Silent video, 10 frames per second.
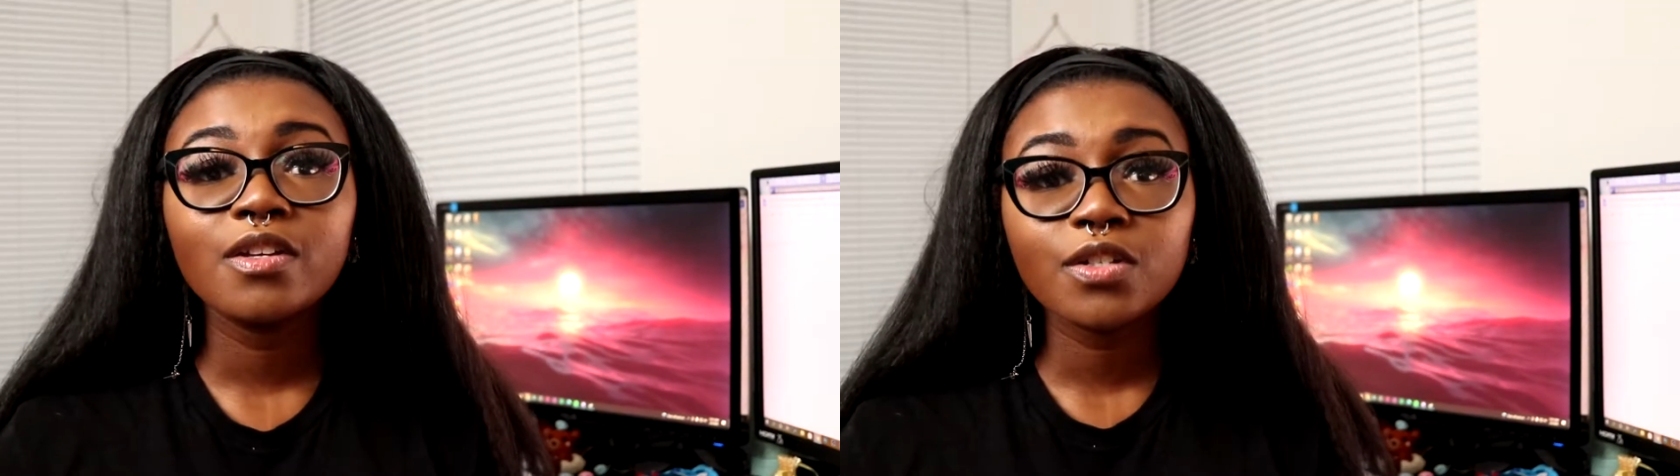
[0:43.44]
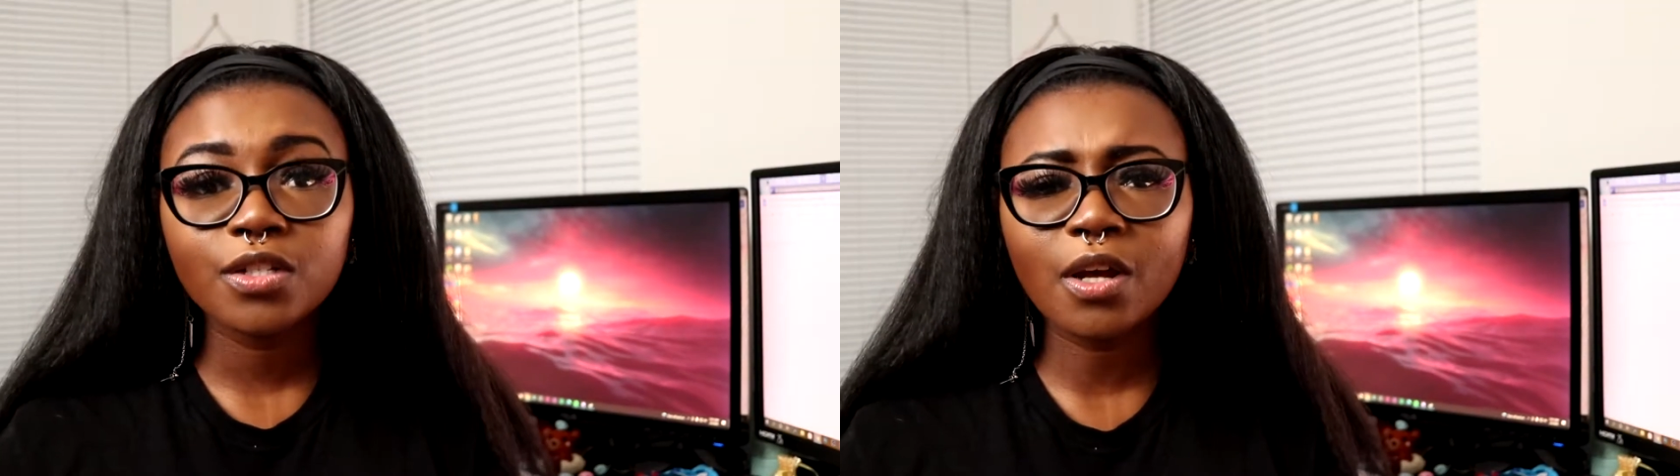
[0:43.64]

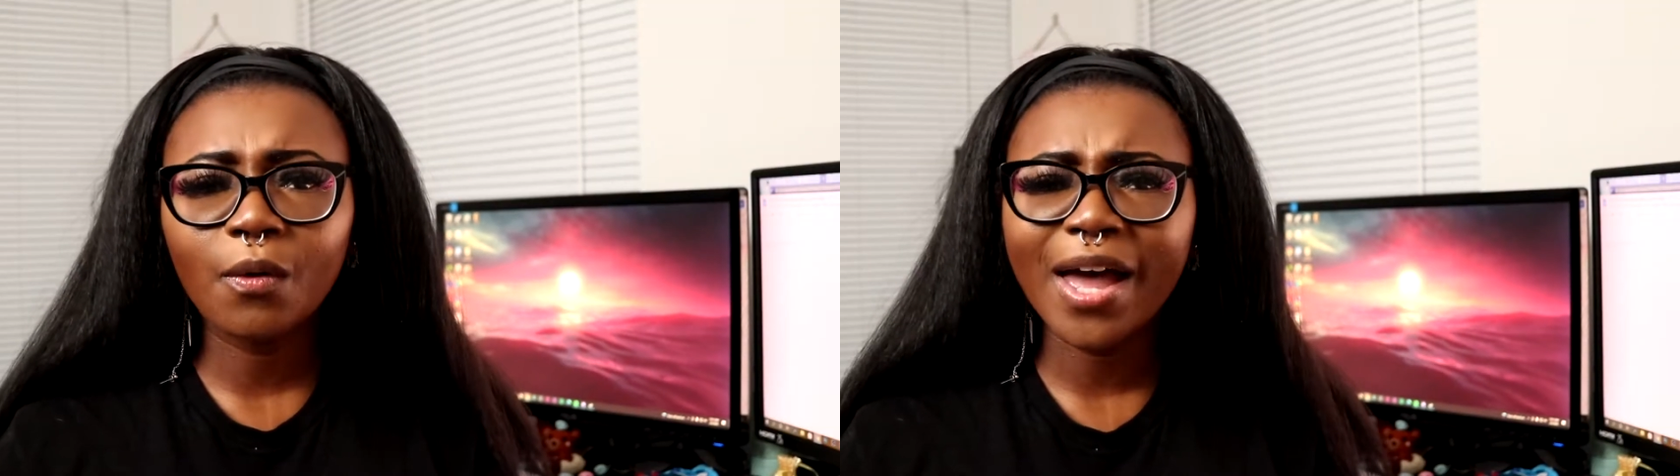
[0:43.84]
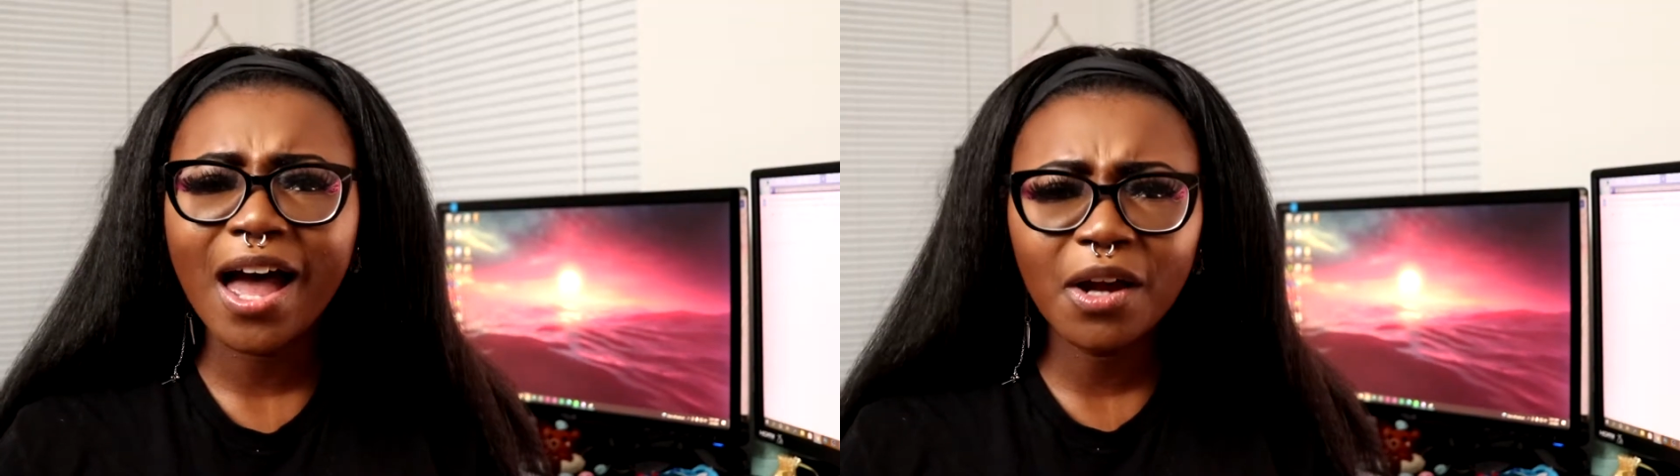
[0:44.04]

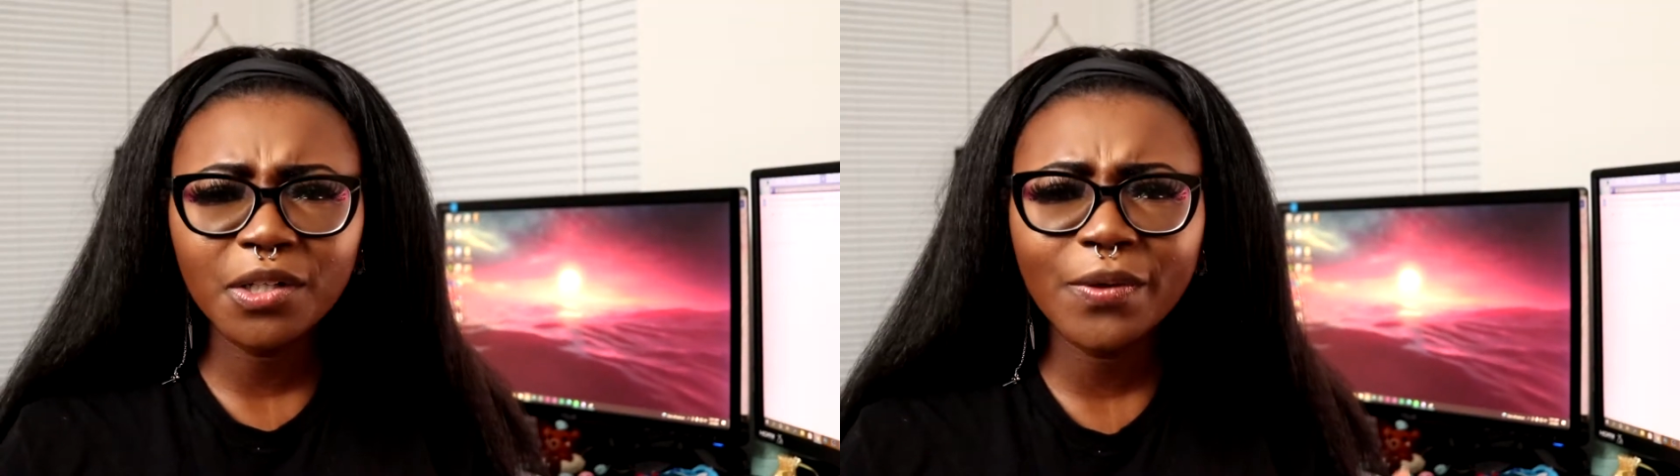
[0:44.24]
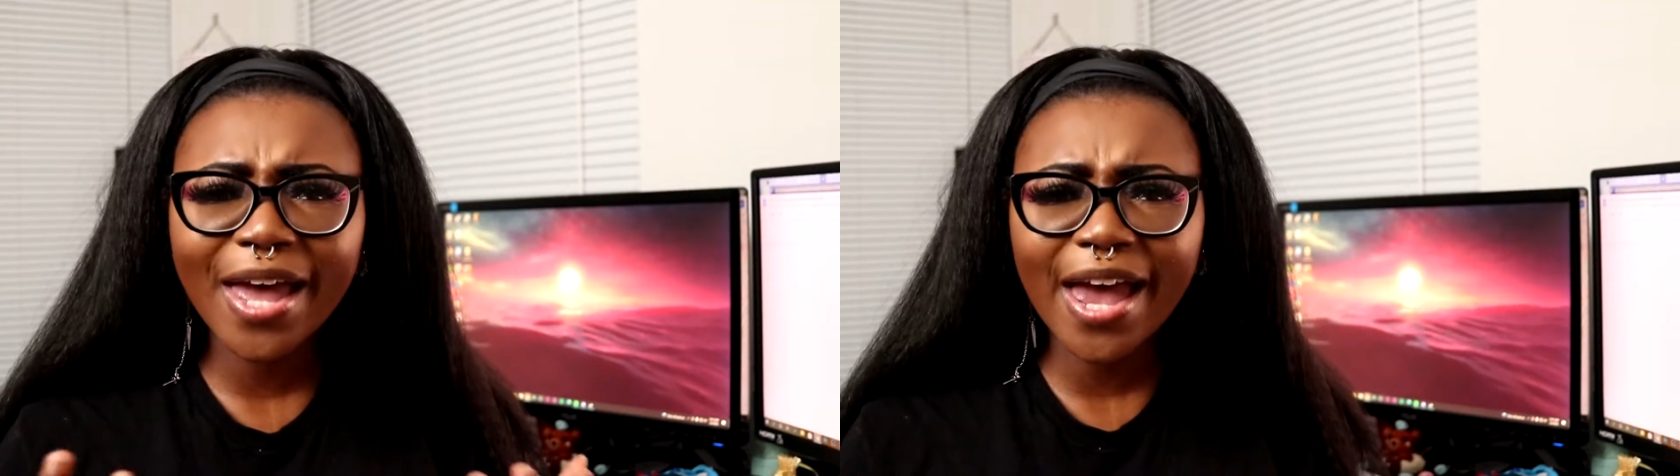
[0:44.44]
So, how do
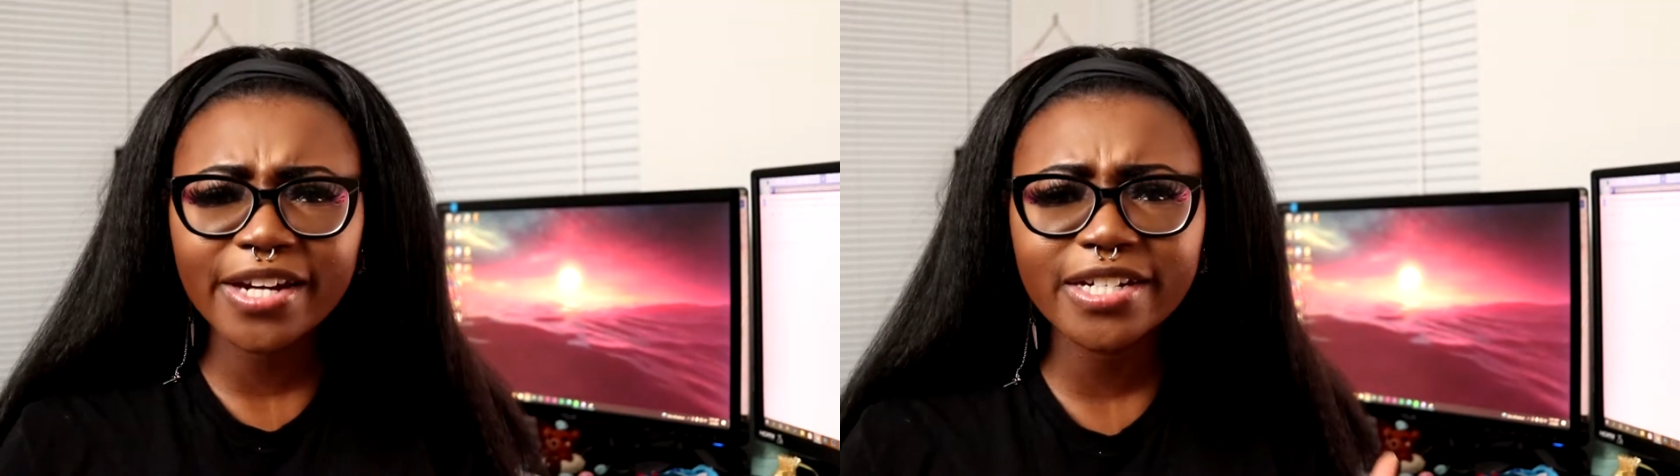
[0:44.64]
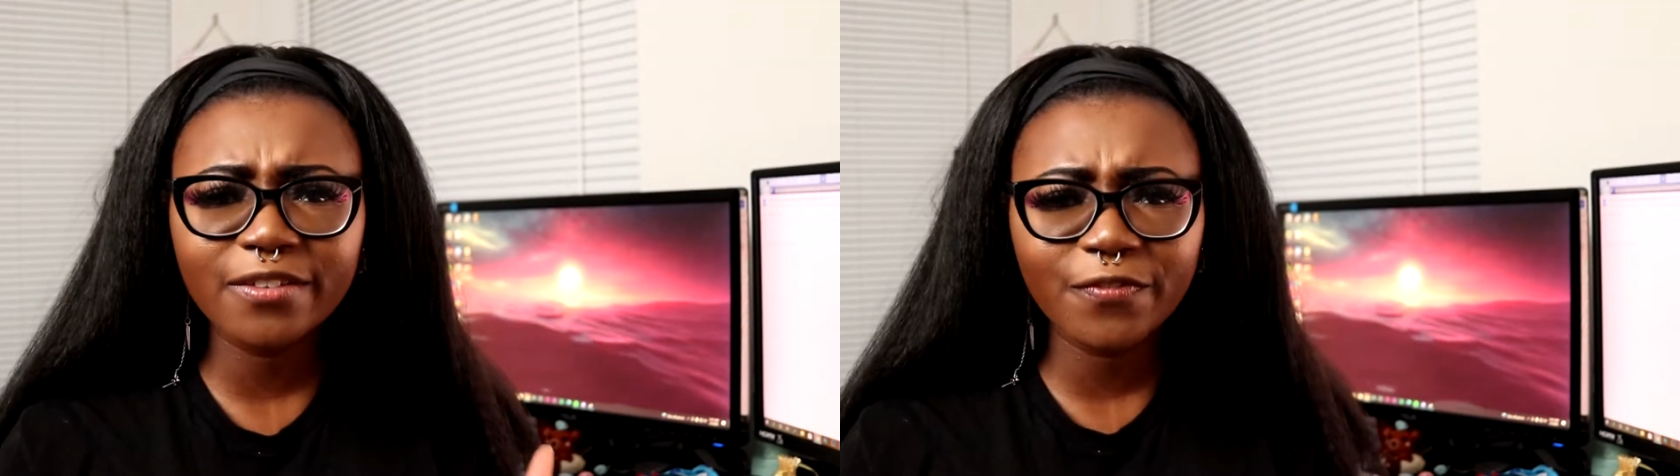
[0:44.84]
you
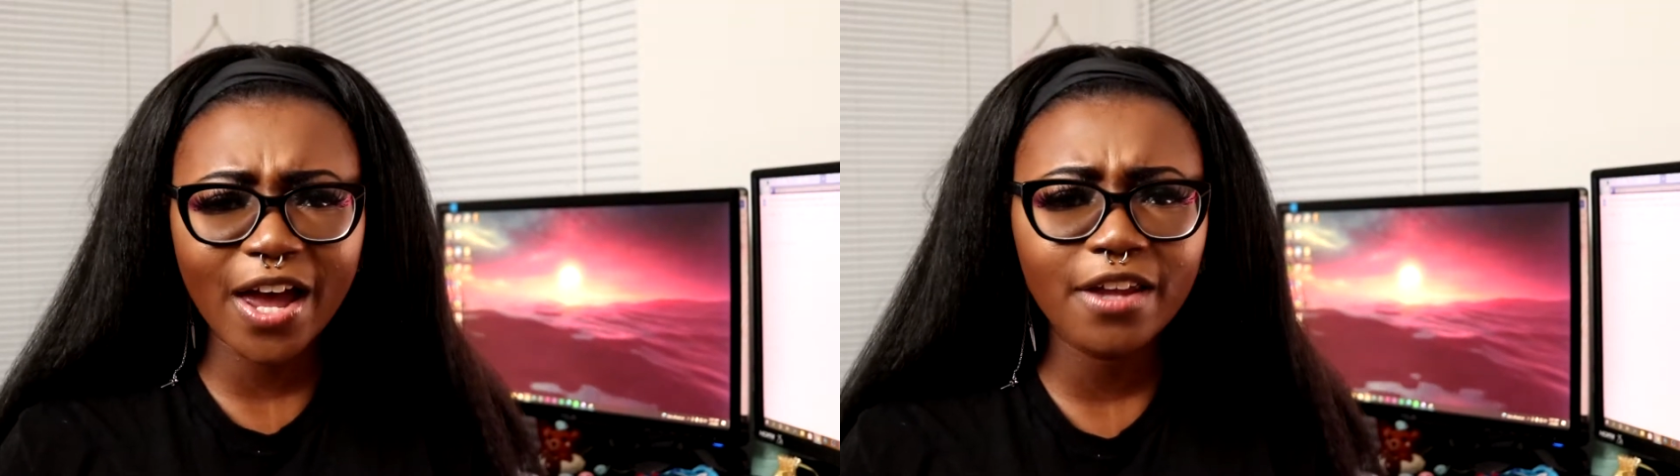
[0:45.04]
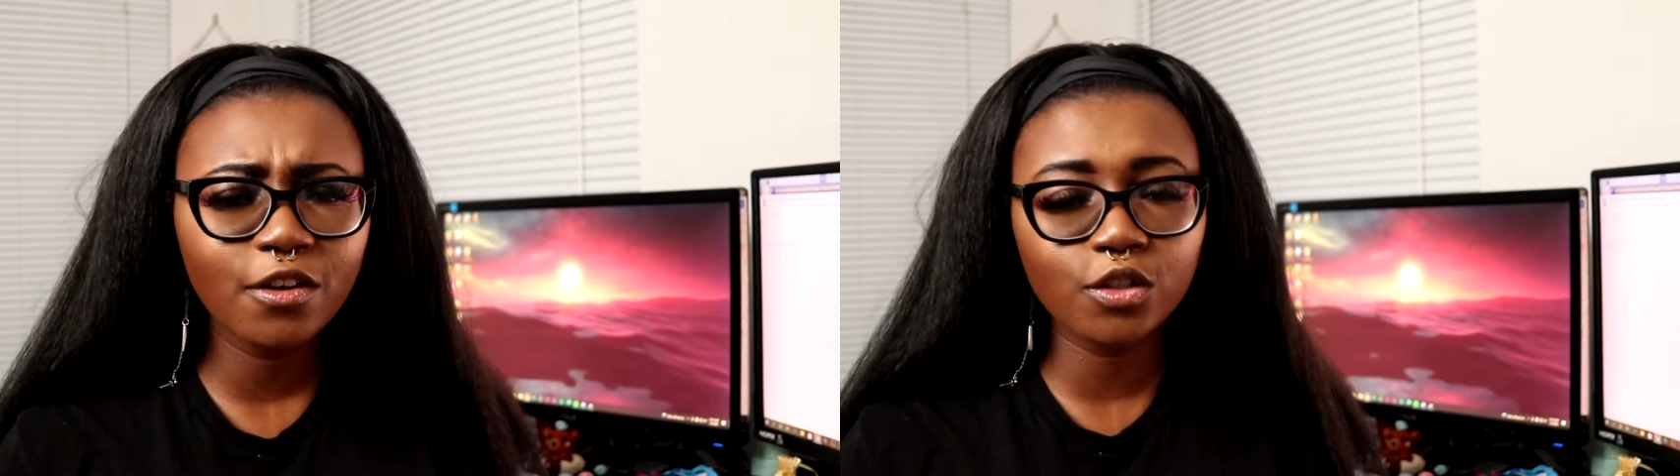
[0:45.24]
actually find